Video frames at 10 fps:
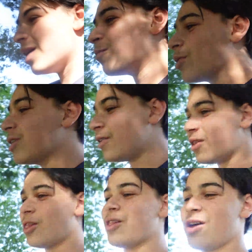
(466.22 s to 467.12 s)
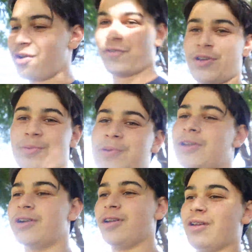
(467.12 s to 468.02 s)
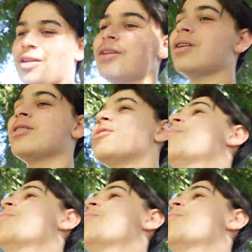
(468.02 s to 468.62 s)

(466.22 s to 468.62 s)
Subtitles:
And we're going to have a lot of fun up here to